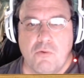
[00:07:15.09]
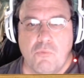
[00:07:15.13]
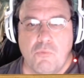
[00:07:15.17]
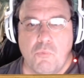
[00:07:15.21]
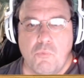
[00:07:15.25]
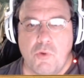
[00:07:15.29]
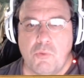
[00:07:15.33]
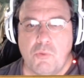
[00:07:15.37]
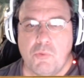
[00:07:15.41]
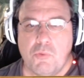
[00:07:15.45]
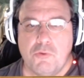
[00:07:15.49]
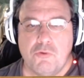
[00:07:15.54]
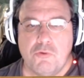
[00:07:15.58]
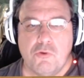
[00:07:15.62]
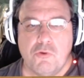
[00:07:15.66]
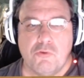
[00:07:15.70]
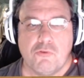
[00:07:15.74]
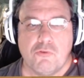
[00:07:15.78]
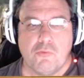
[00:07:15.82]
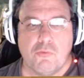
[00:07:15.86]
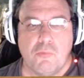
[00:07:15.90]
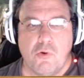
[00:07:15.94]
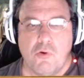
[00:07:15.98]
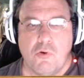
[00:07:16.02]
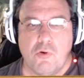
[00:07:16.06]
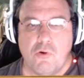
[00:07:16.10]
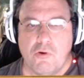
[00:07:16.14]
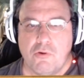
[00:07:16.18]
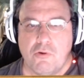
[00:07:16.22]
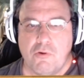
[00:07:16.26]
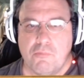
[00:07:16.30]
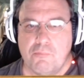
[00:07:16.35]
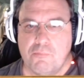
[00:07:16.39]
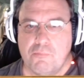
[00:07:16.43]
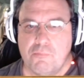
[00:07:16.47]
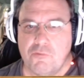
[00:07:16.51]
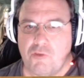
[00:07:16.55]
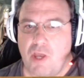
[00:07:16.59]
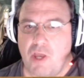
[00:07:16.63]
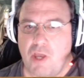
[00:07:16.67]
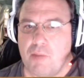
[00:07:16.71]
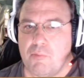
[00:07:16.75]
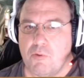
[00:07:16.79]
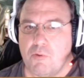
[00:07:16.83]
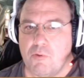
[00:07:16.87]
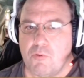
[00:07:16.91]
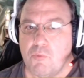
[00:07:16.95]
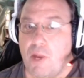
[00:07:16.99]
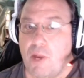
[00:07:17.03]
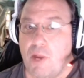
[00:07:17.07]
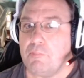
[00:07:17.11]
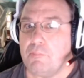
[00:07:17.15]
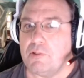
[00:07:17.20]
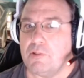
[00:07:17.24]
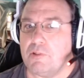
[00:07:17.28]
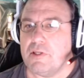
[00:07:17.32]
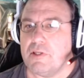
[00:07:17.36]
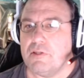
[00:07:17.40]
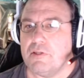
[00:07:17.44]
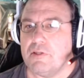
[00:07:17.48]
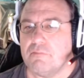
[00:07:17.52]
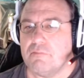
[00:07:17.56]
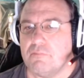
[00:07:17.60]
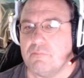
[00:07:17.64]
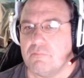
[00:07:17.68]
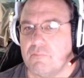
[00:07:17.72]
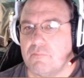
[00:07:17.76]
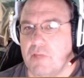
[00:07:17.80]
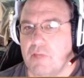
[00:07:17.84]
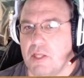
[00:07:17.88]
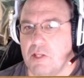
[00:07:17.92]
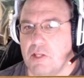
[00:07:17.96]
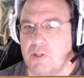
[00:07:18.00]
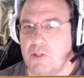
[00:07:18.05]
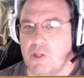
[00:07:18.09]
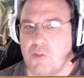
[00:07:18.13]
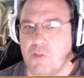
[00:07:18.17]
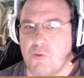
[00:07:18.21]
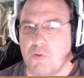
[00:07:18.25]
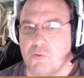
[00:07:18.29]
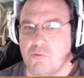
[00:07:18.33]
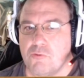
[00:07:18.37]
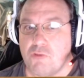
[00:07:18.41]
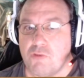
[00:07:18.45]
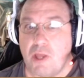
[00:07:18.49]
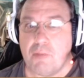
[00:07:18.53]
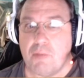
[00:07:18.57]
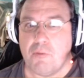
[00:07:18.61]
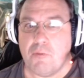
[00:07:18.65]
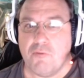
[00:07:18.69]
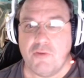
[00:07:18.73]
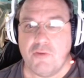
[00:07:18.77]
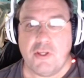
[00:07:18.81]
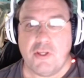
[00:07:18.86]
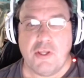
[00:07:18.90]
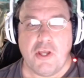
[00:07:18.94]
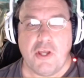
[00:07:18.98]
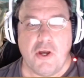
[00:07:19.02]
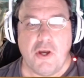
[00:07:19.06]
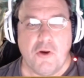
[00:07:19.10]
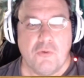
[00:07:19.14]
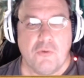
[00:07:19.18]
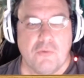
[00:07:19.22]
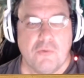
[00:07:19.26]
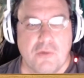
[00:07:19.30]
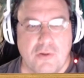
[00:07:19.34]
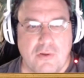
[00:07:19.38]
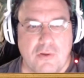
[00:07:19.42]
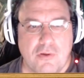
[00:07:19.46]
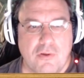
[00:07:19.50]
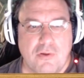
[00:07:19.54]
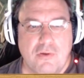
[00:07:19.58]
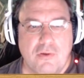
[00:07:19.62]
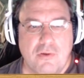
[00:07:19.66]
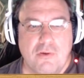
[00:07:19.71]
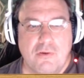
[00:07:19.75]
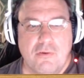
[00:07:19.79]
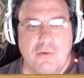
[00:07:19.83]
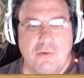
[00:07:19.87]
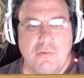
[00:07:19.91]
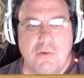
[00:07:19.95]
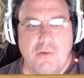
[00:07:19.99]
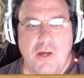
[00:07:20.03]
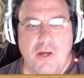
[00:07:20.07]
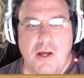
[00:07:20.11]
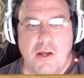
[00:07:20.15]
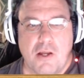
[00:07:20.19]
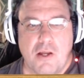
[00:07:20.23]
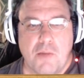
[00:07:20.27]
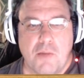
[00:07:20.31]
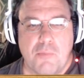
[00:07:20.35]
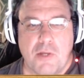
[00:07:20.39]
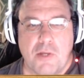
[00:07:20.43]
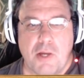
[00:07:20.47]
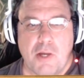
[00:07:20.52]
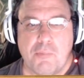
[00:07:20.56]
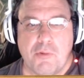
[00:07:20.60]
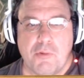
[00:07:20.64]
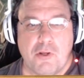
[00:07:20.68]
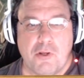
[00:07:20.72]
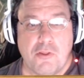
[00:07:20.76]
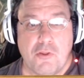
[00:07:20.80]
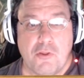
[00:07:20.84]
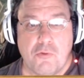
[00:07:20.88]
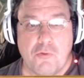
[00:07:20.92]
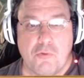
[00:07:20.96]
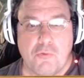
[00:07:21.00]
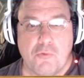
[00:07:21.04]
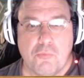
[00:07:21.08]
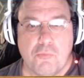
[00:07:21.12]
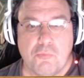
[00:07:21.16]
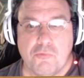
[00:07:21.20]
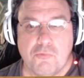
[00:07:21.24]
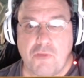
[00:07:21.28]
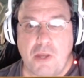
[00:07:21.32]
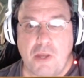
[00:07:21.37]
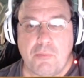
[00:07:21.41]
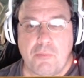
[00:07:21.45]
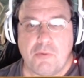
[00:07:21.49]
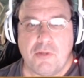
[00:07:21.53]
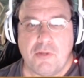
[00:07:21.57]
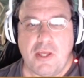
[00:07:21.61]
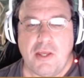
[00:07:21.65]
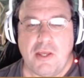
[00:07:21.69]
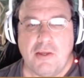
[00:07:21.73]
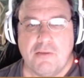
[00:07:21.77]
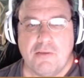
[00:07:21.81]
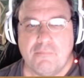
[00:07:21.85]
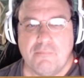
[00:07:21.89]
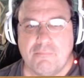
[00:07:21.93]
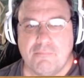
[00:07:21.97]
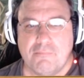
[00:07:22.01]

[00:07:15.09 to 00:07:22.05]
we will do some more cyber rambling in another cyber video coming up on another cyber day.